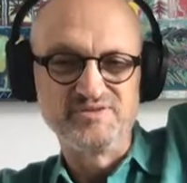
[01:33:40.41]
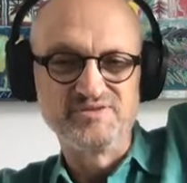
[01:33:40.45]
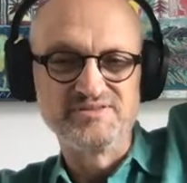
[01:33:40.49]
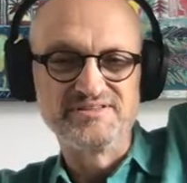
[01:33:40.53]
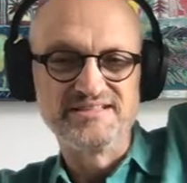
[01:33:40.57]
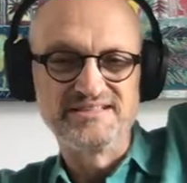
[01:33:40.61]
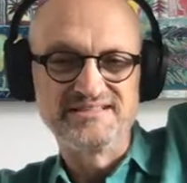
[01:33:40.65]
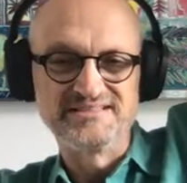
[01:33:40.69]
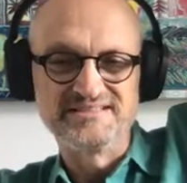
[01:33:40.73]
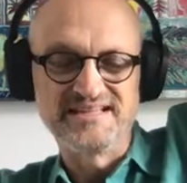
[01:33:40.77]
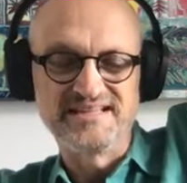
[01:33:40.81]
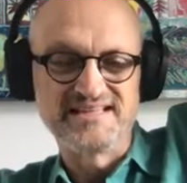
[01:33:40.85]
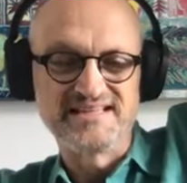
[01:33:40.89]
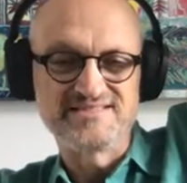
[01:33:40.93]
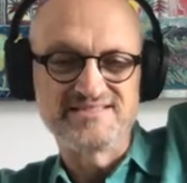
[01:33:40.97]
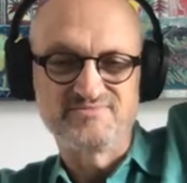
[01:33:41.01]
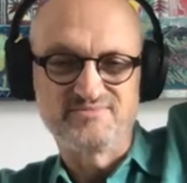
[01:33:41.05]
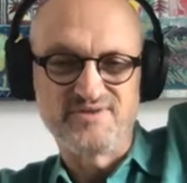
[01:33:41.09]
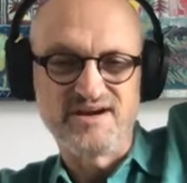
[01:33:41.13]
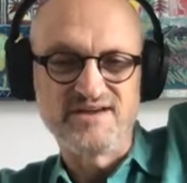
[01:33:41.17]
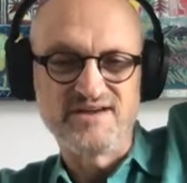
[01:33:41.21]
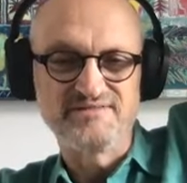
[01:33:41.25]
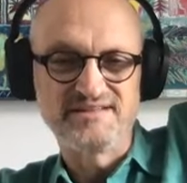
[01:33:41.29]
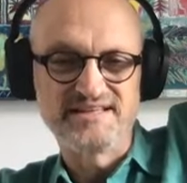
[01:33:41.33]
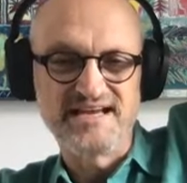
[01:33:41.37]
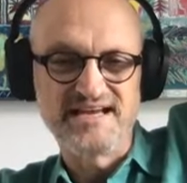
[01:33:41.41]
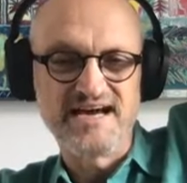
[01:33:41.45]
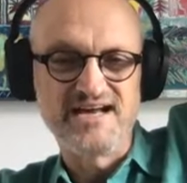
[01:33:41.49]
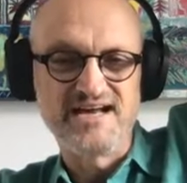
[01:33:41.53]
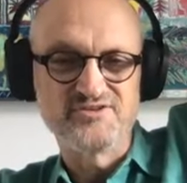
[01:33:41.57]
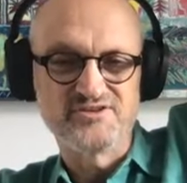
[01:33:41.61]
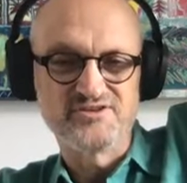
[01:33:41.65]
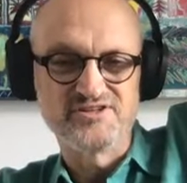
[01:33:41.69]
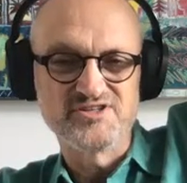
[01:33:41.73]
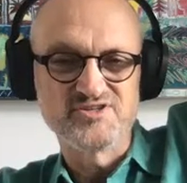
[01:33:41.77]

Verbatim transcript: a building that's roughly